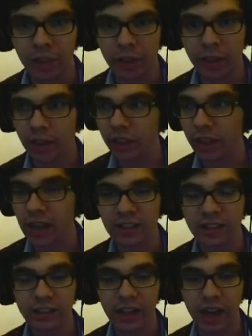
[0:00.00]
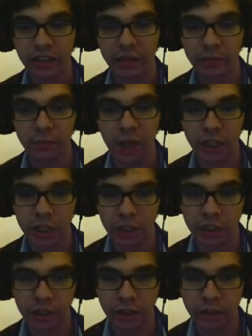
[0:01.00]
and he hasn't added much in
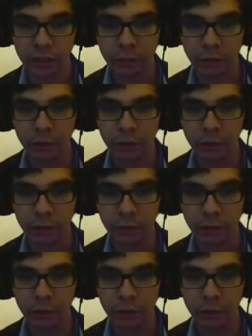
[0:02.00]
here. This